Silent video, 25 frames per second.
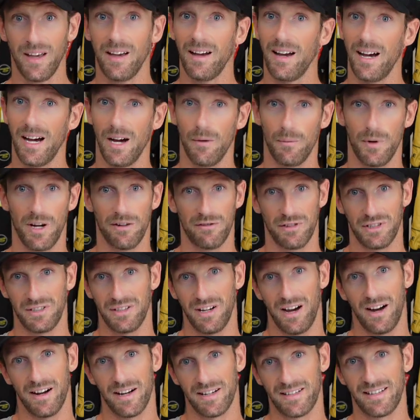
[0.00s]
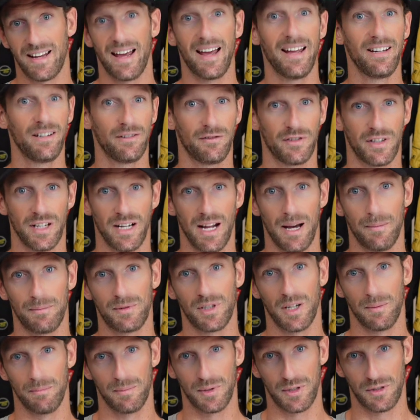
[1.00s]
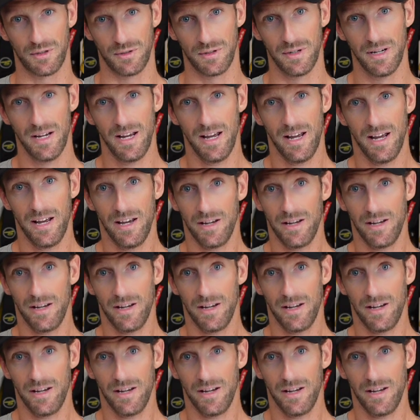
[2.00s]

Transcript: And we have a target end of the lap temperature.